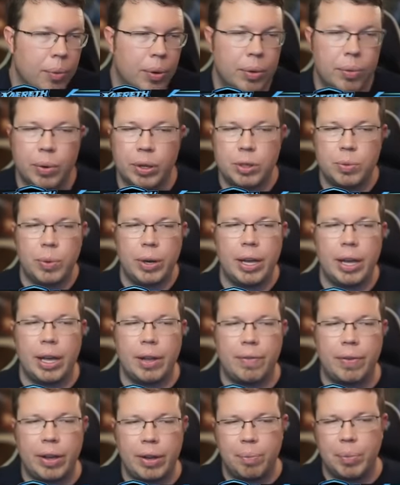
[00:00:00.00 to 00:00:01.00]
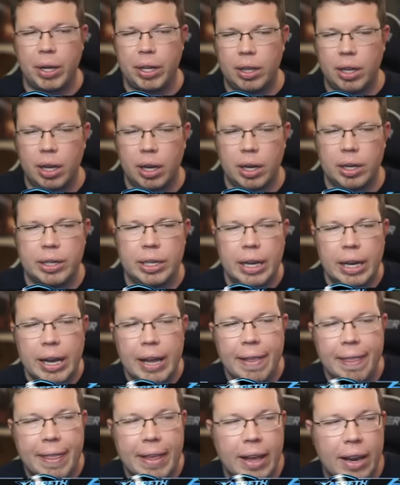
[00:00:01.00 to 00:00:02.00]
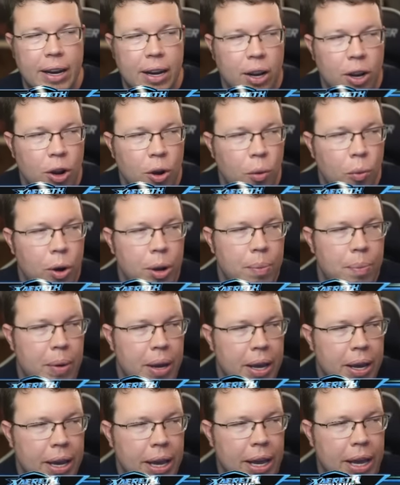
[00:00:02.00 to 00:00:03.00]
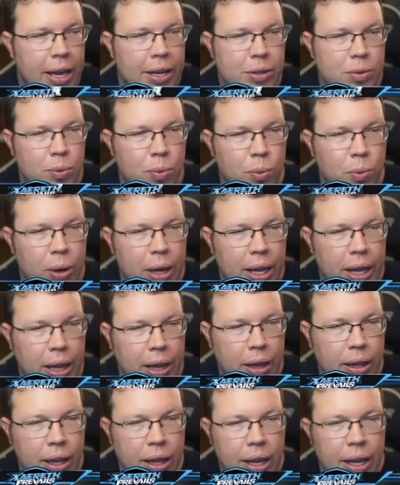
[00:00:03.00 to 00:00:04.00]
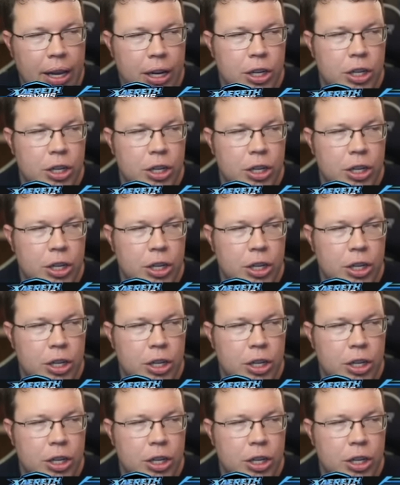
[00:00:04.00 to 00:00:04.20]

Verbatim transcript: once we have him unlocked, then we may as well